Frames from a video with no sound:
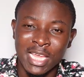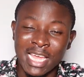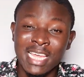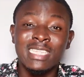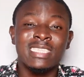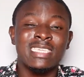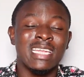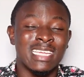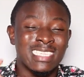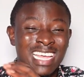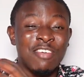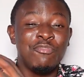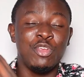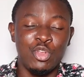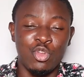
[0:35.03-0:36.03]
Anything as
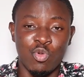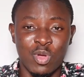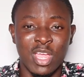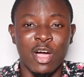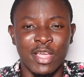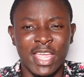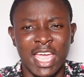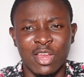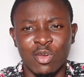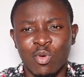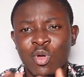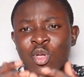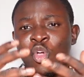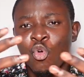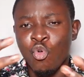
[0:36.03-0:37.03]
a video we are here
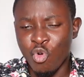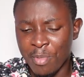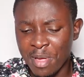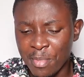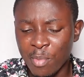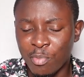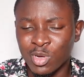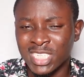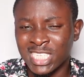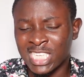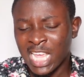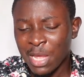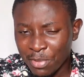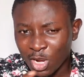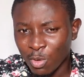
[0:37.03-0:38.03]
no we be post
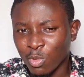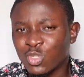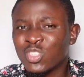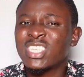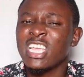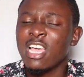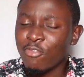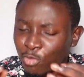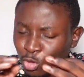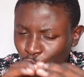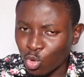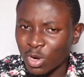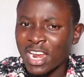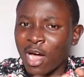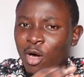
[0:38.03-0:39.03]
e bi no mo so see
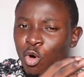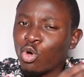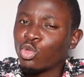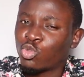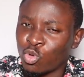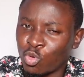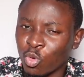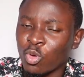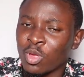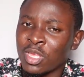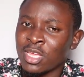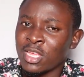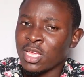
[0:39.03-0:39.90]
efuto na o to no